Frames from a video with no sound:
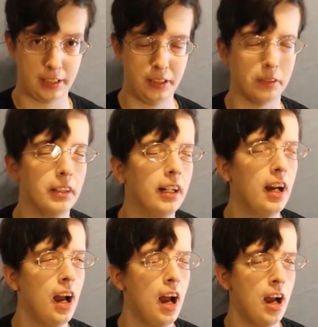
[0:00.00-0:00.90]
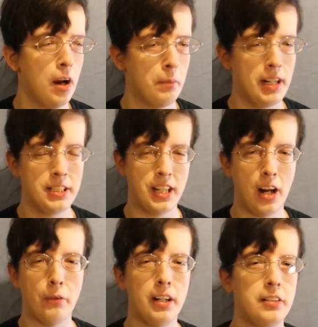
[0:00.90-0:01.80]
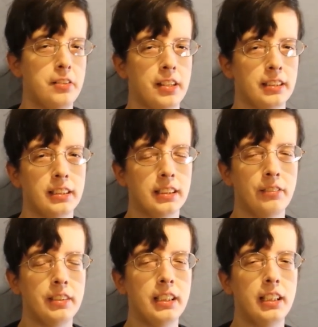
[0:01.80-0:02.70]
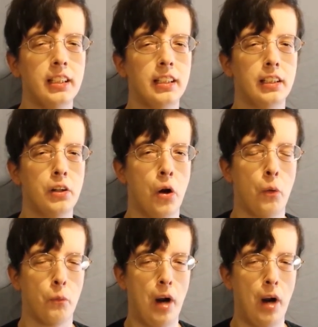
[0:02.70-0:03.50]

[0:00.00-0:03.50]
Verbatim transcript: take two. My January 2017